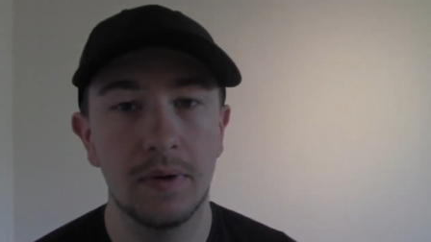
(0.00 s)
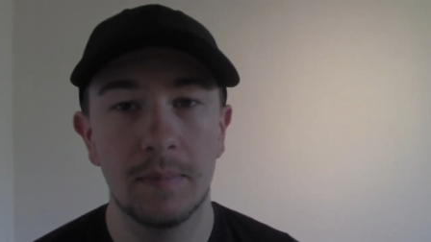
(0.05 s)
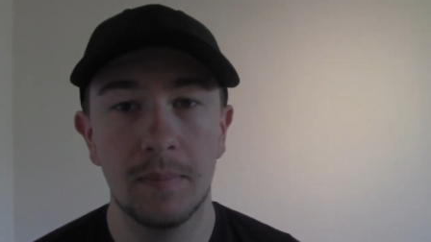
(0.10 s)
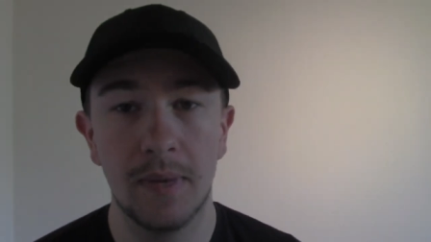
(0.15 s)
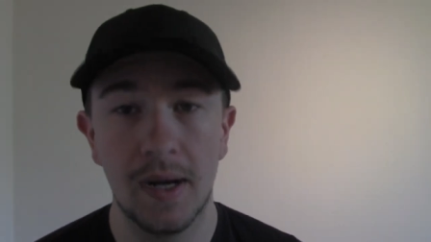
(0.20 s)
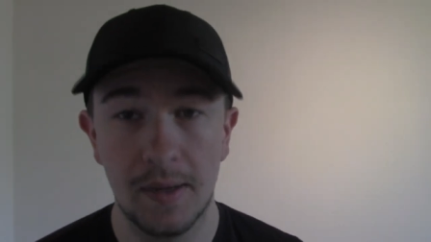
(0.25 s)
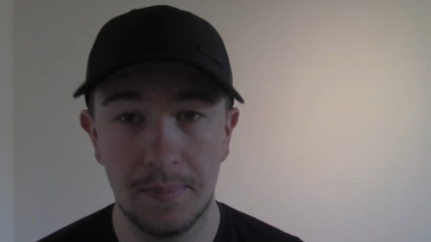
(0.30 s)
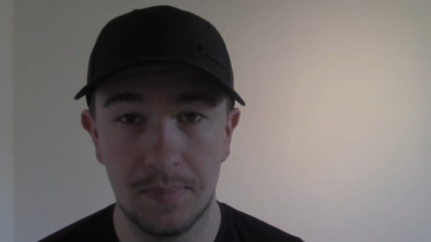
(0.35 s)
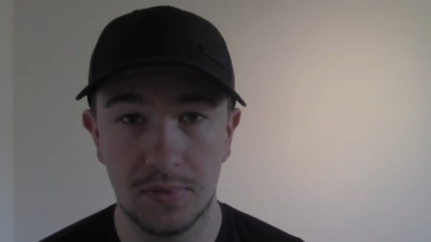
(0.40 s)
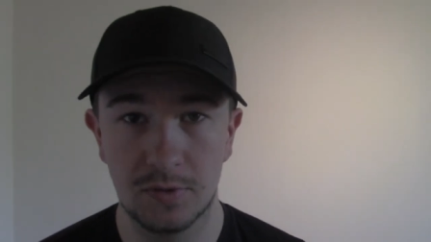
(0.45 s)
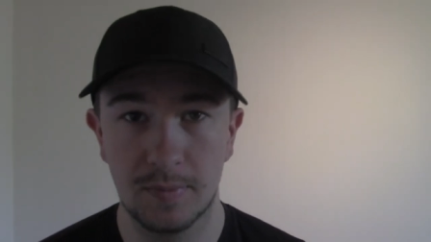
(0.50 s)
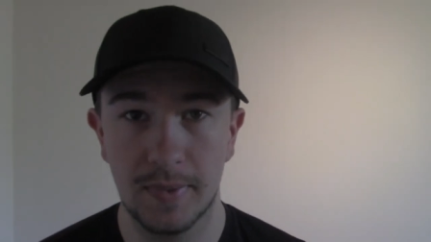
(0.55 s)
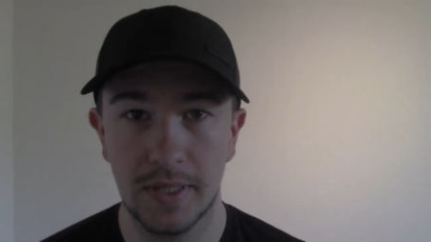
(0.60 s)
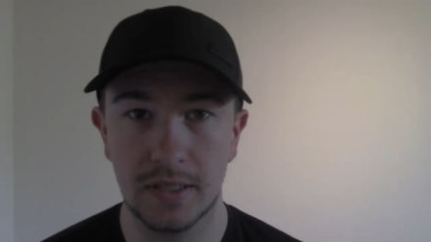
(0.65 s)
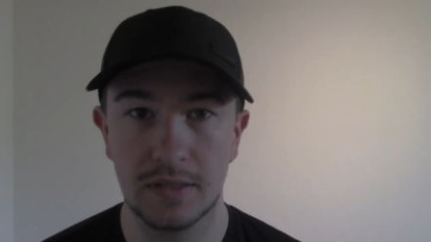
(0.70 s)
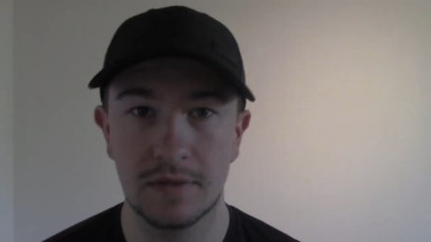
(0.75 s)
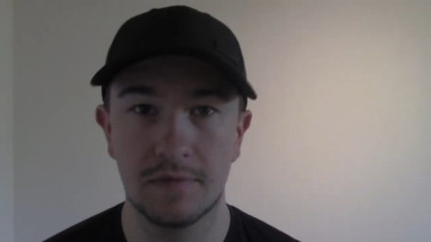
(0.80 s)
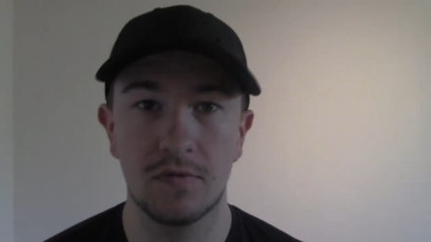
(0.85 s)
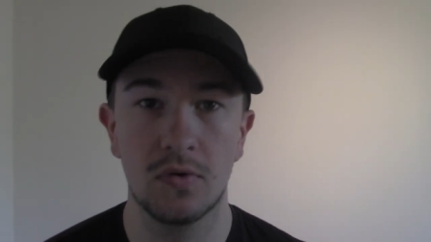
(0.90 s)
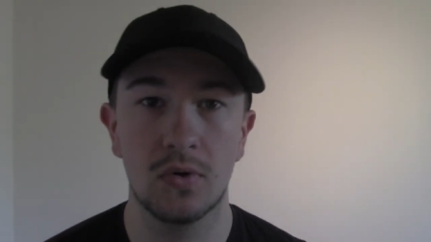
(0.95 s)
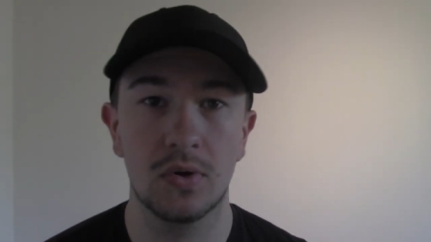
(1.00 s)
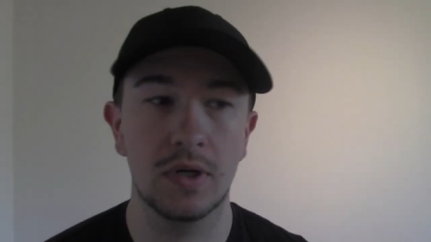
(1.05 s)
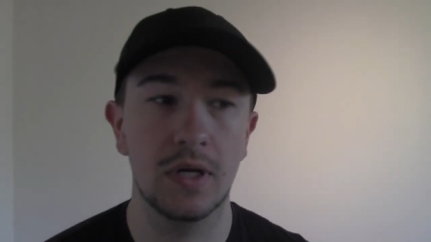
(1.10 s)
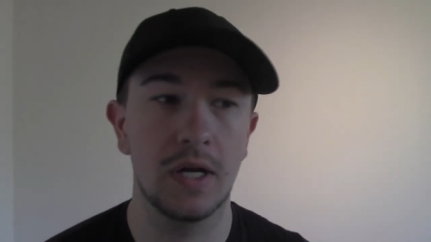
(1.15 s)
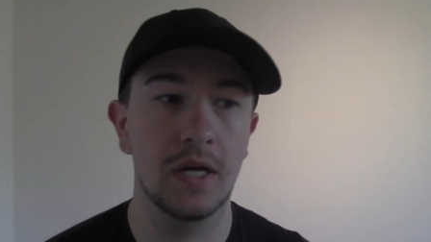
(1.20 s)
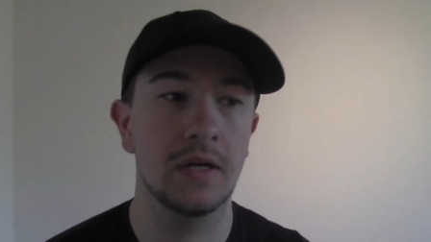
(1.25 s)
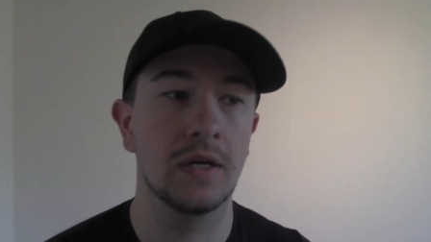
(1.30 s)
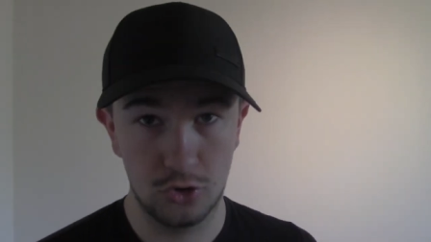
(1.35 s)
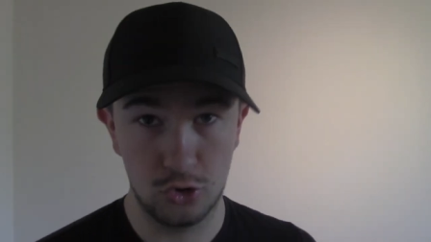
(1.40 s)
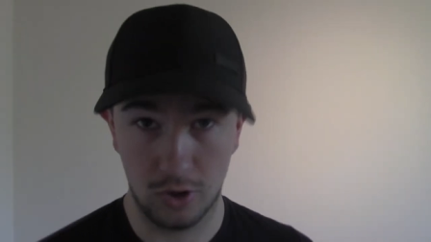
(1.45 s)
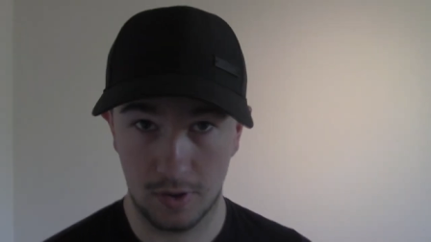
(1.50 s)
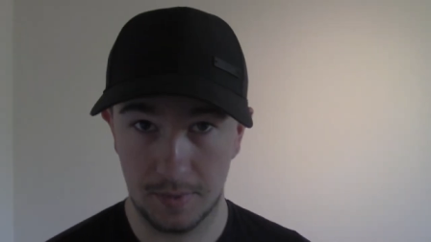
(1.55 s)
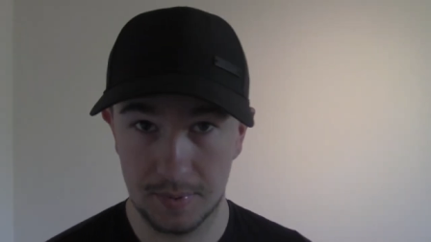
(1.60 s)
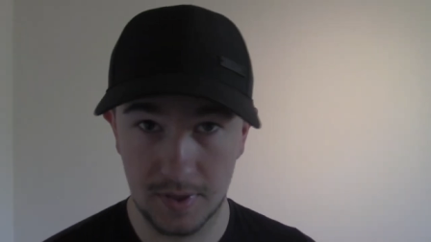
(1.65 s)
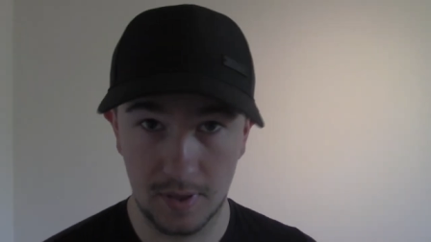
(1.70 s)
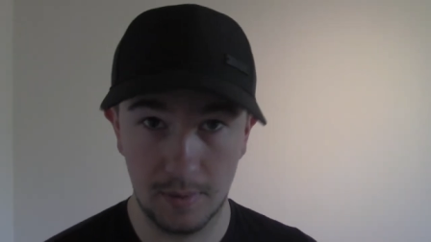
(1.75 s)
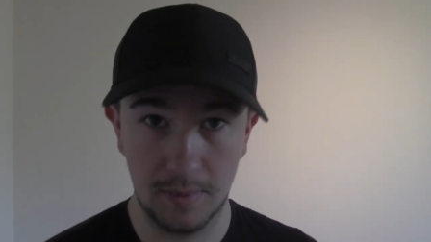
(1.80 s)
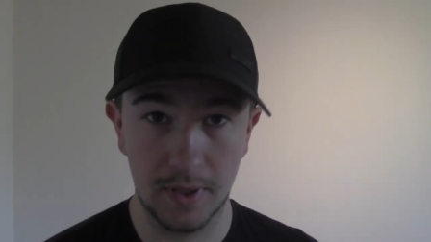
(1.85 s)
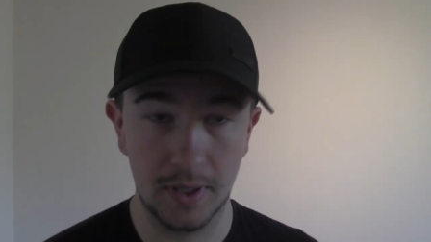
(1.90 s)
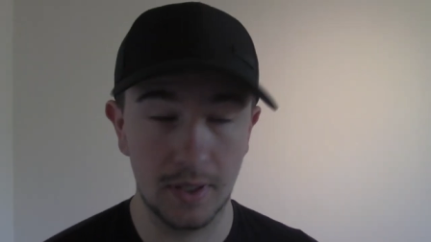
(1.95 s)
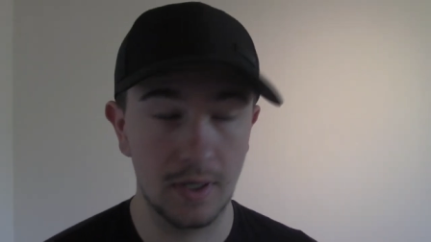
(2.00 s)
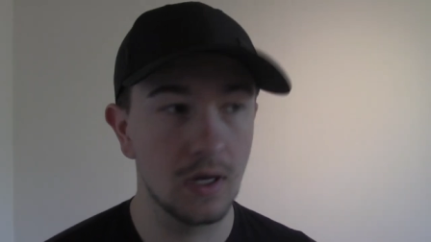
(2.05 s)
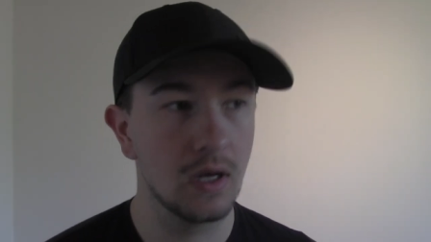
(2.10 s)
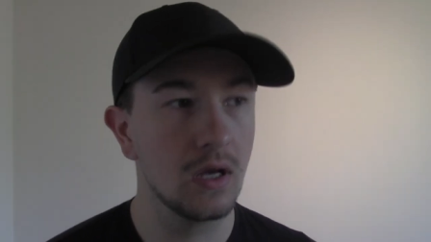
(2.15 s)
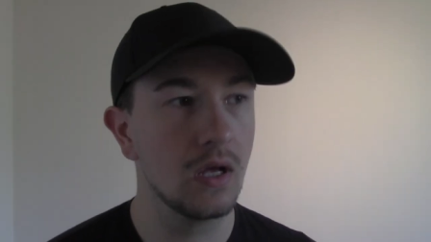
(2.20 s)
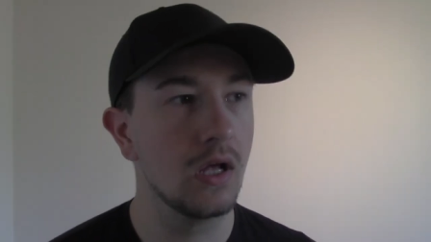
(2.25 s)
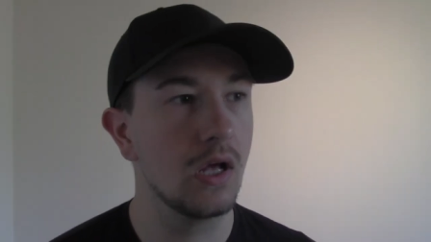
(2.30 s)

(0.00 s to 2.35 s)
in my perspective, looking at dropshipping,